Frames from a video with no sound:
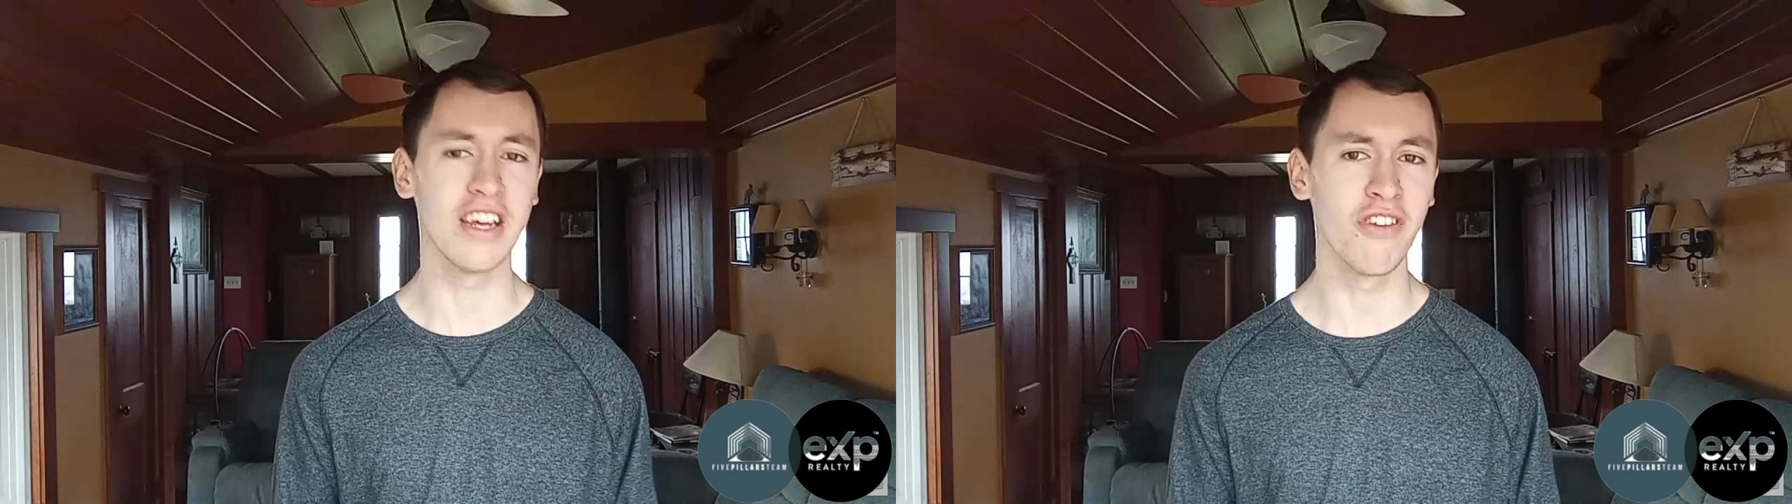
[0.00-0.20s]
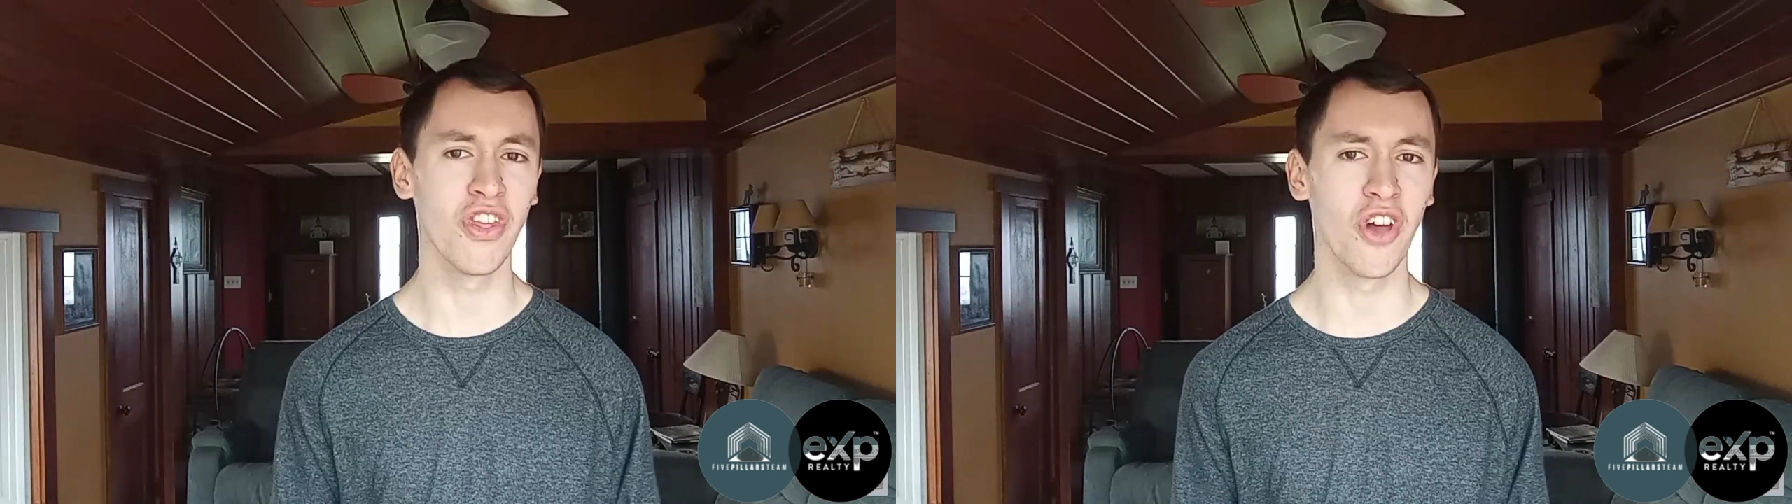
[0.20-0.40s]

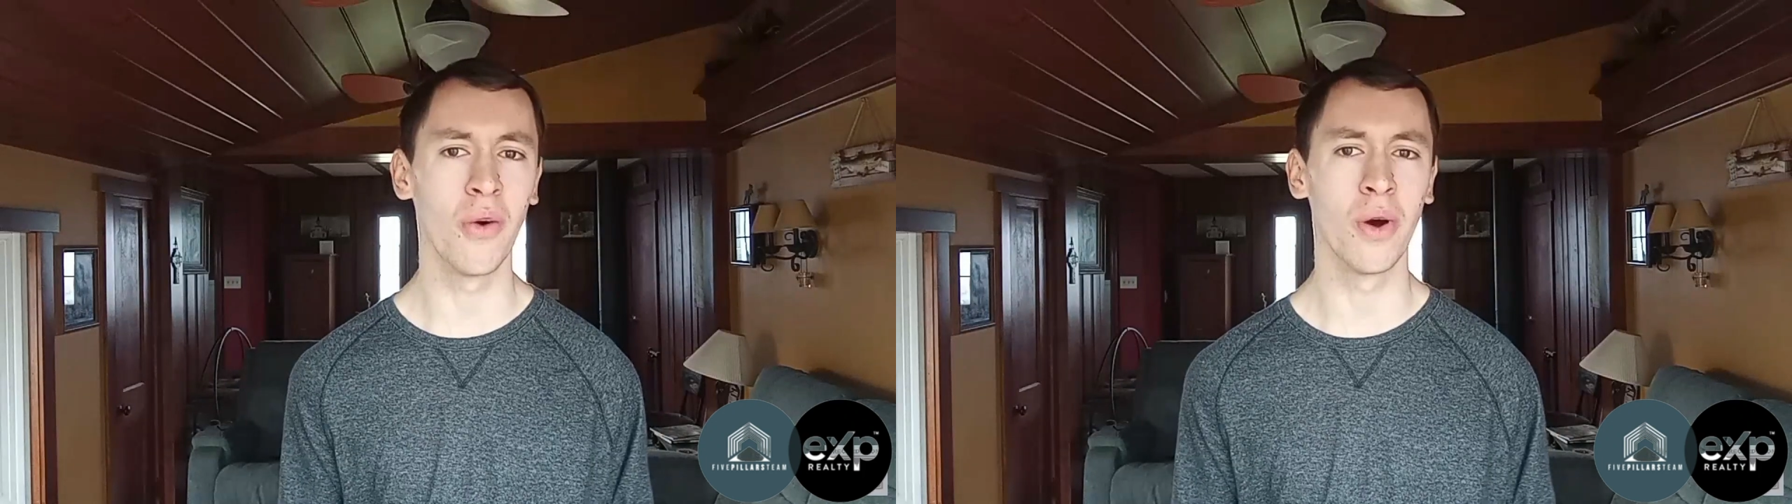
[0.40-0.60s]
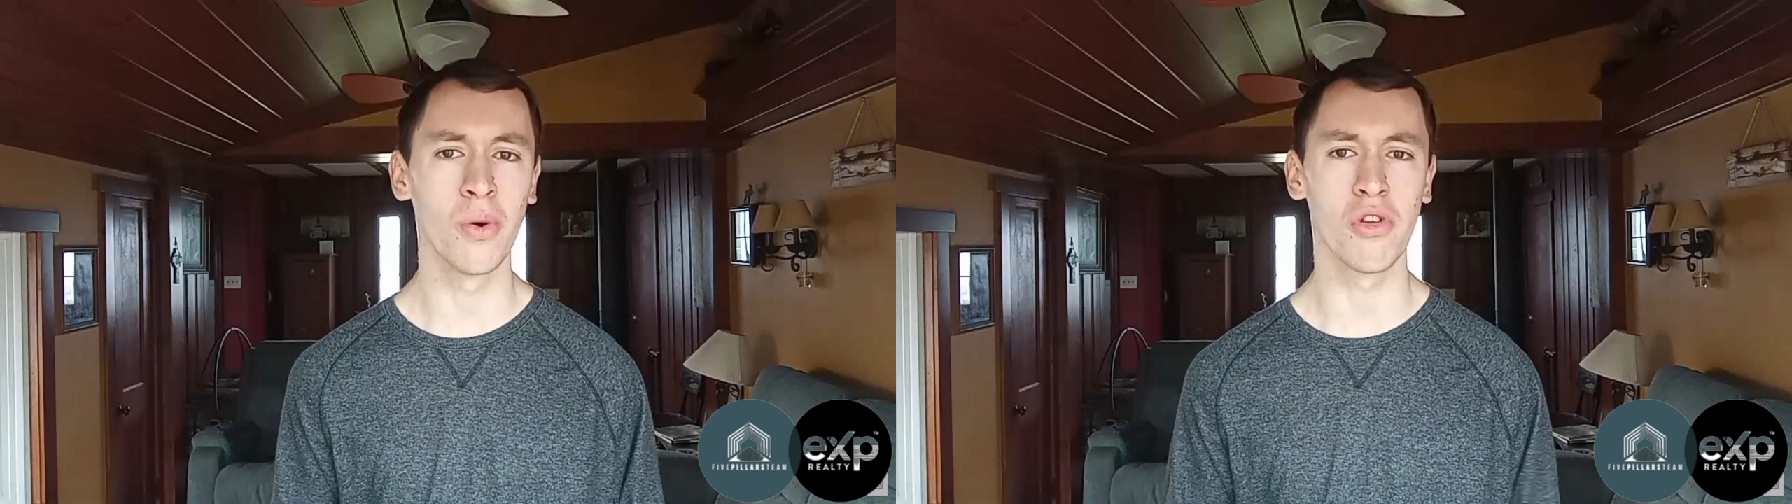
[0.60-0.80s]
even
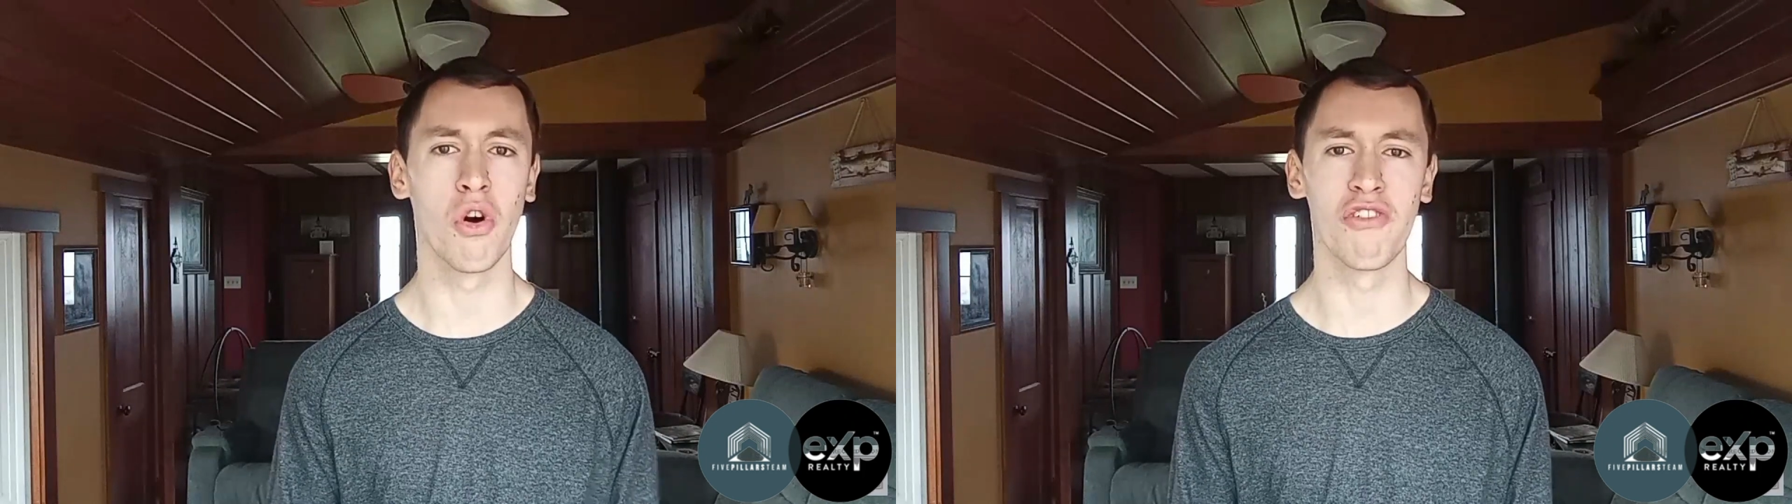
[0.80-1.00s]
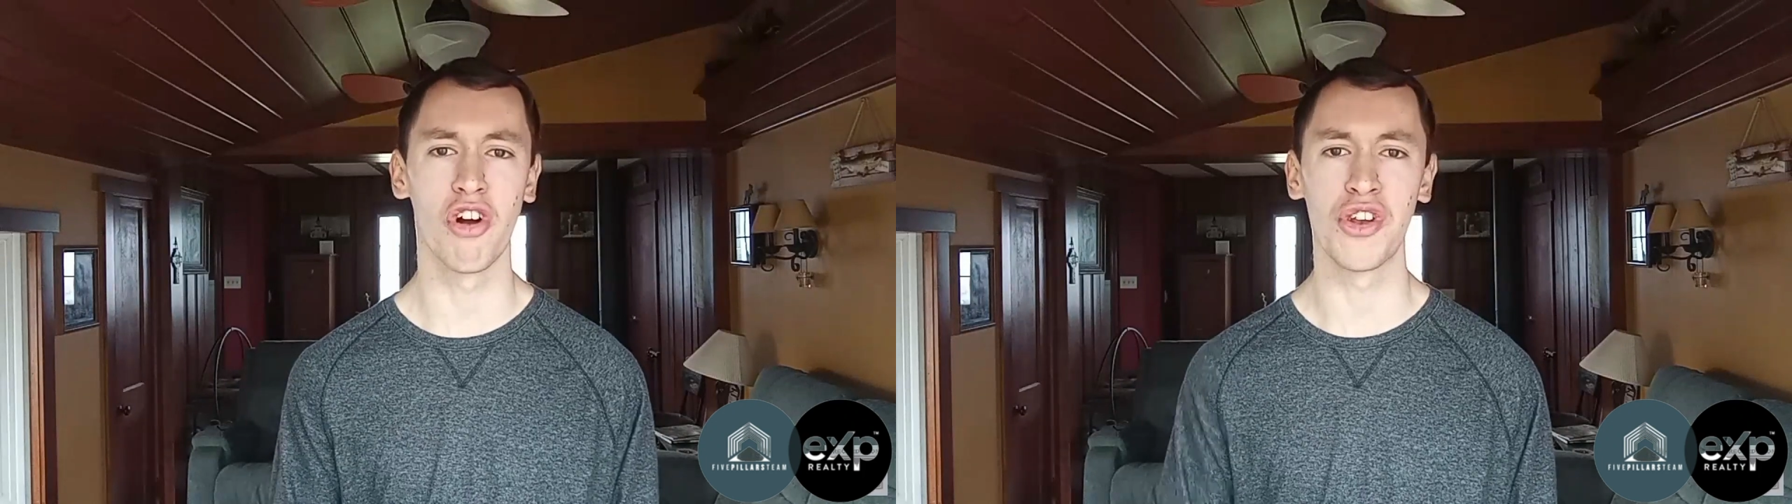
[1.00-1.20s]
though it was over